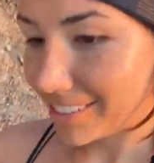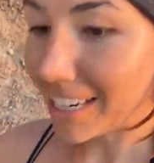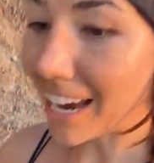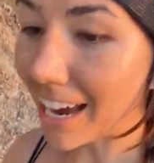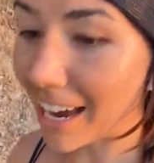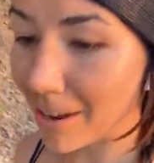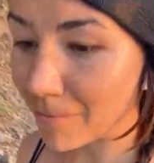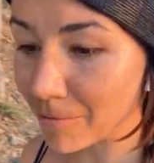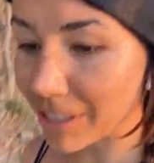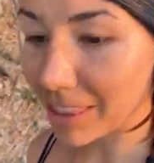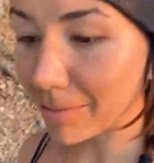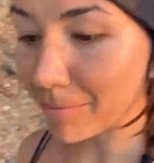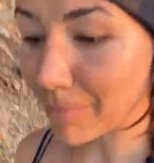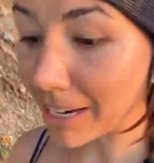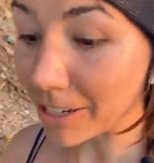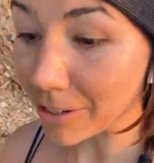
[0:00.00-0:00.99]
time
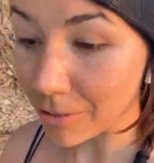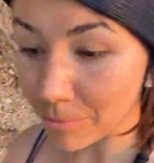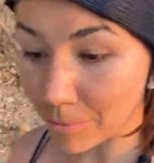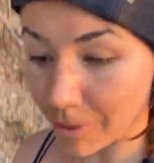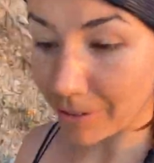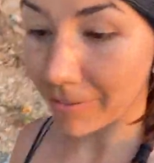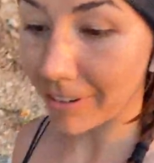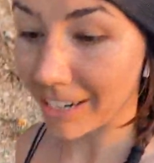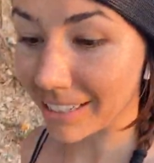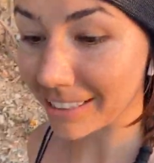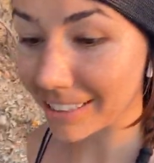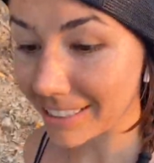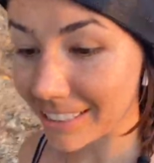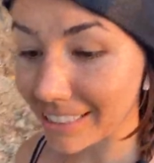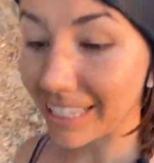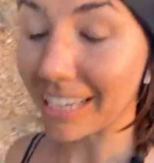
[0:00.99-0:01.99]
with my new
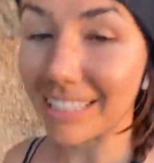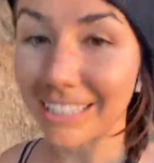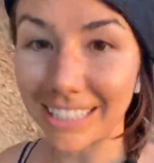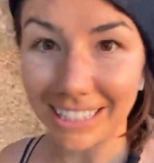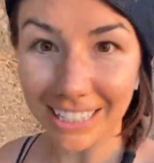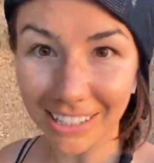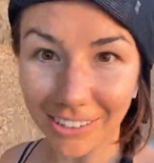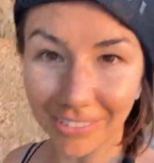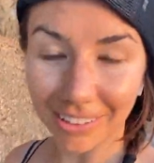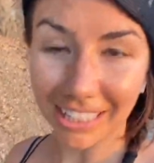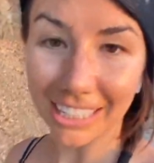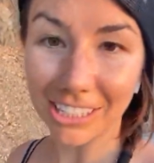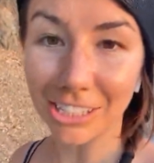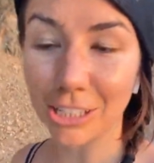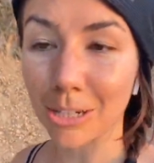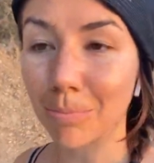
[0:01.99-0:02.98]
boyfriend. Yes, it's a new
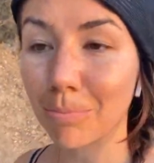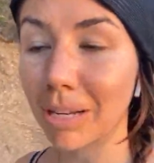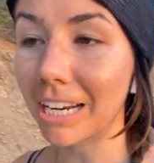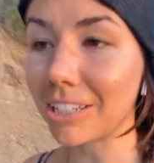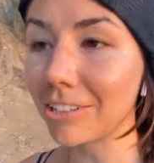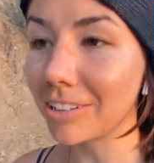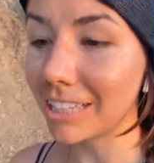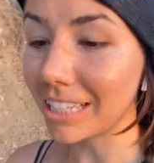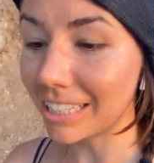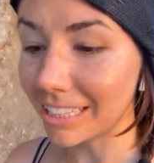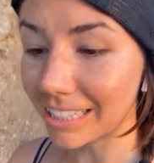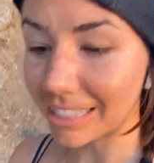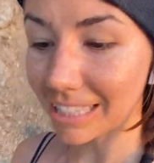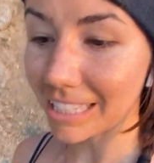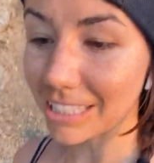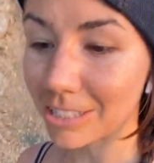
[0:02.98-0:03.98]
relationship, but I do think
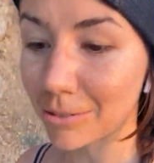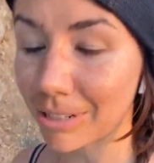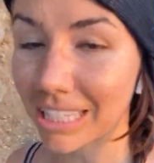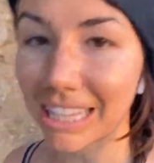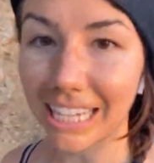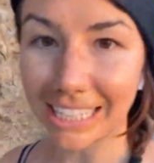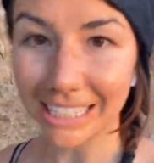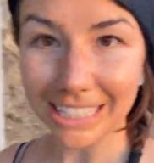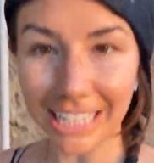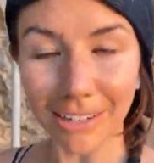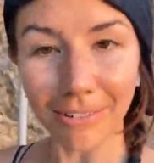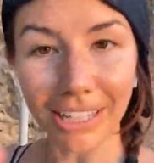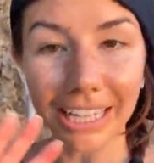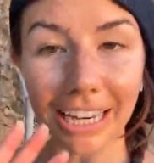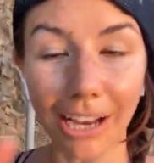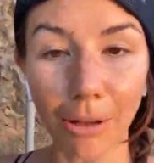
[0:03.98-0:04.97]
that these 3 things can
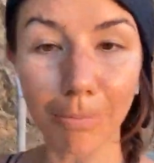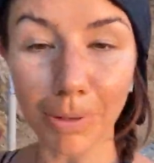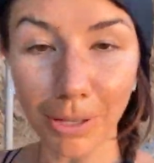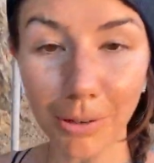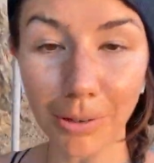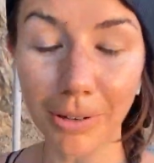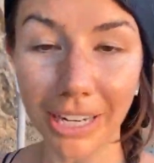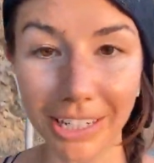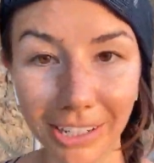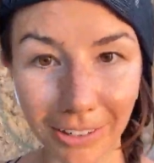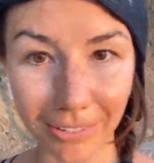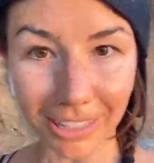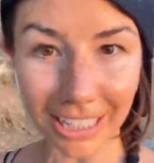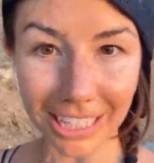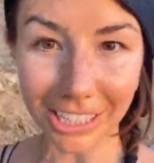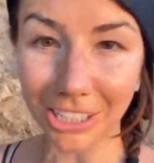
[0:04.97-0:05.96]
really help you in
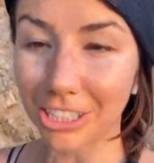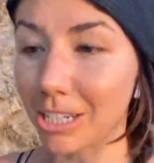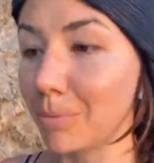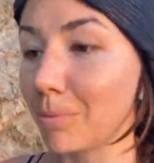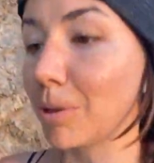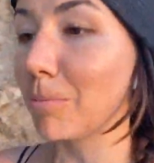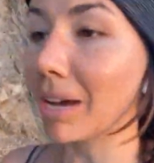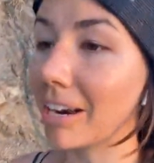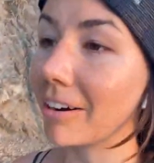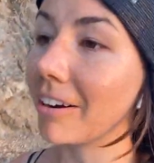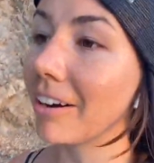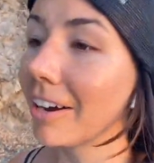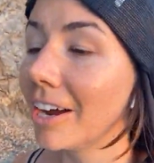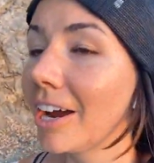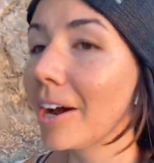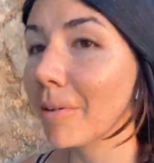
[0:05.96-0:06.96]
your relationship no matter
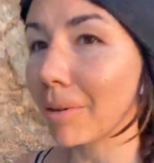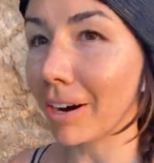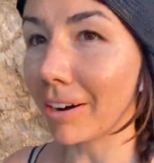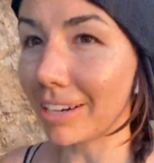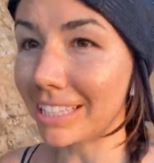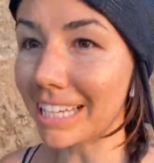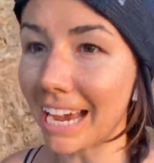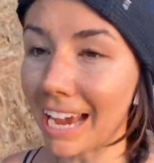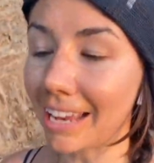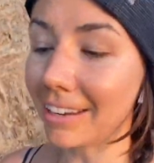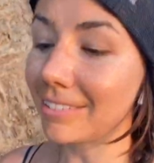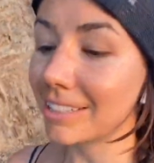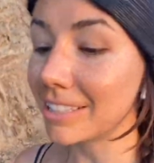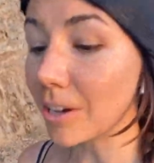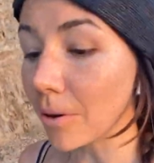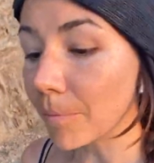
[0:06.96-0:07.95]
where it's at.
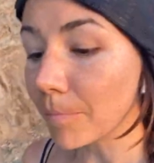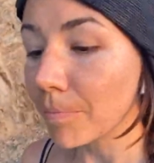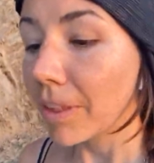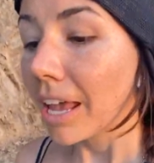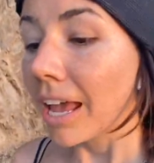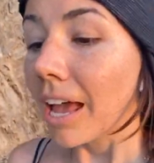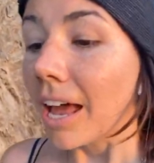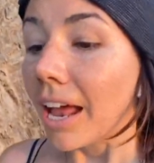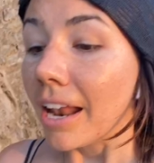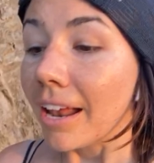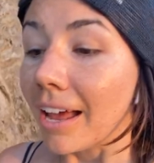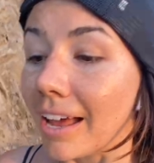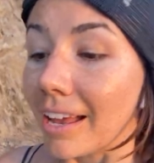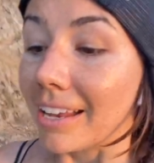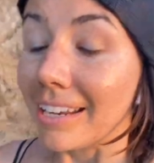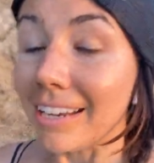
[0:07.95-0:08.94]
So,
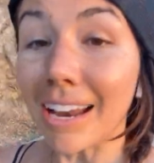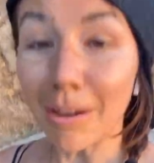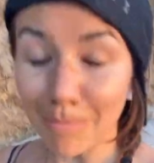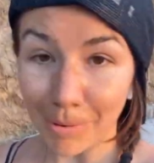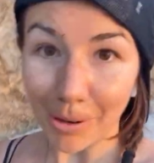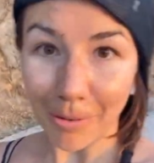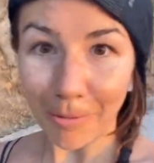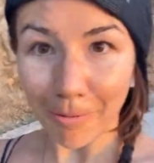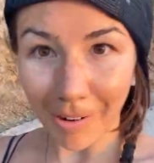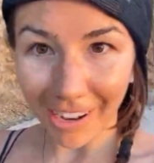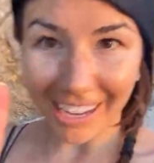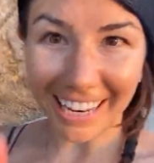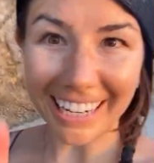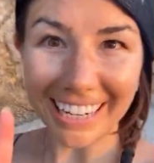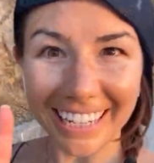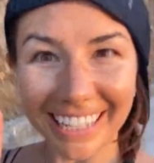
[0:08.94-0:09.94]
number
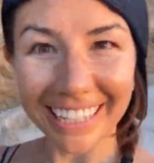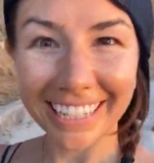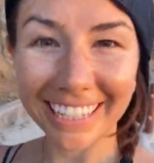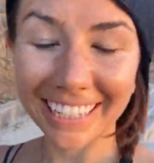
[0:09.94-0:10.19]
1,